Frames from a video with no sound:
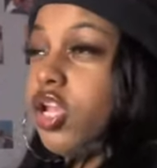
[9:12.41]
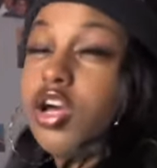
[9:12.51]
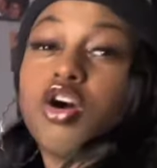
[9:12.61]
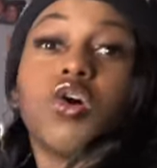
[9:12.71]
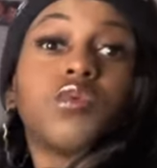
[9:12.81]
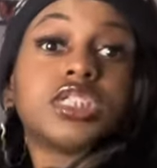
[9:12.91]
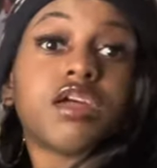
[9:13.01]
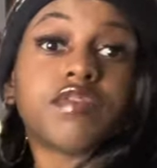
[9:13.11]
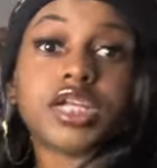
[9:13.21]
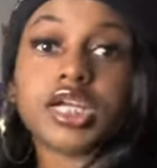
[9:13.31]
No, it was
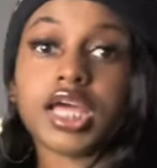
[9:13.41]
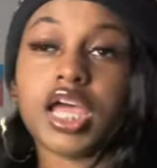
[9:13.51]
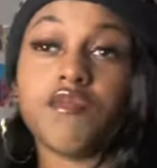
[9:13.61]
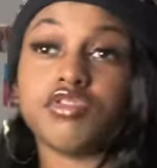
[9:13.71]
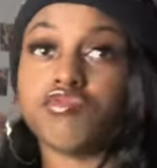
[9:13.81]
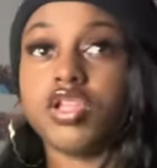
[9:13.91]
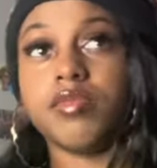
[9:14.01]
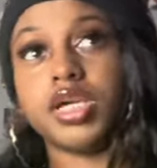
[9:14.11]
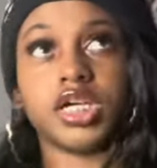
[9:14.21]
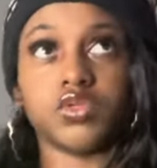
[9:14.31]
never none of that. It was really
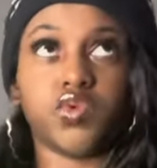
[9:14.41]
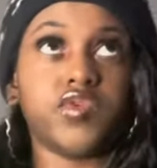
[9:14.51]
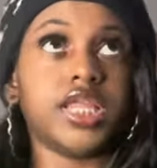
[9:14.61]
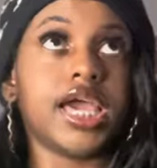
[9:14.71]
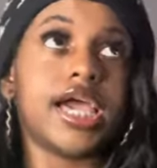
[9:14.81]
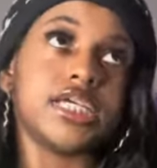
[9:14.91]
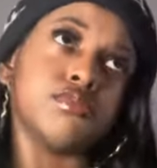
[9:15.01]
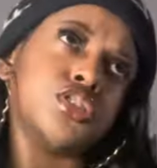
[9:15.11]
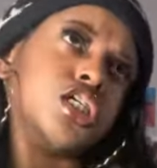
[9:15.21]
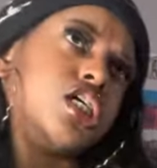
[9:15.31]
because we really had some
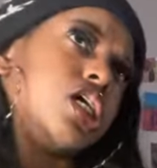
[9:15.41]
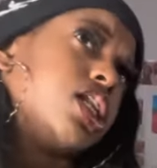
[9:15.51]
shit.